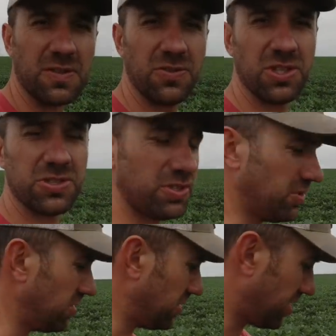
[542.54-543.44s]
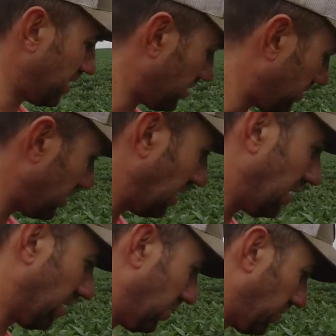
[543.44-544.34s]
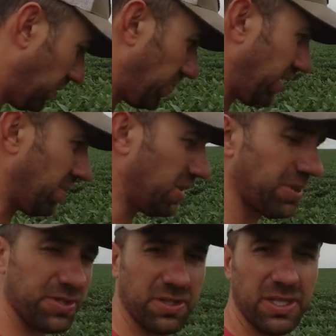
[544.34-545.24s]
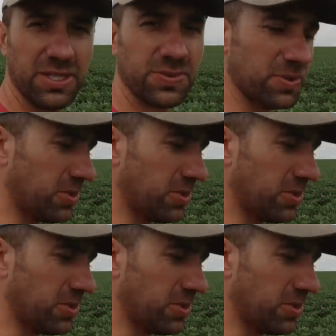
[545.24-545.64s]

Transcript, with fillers: For those of you new to the channel, we plant them on 30-inch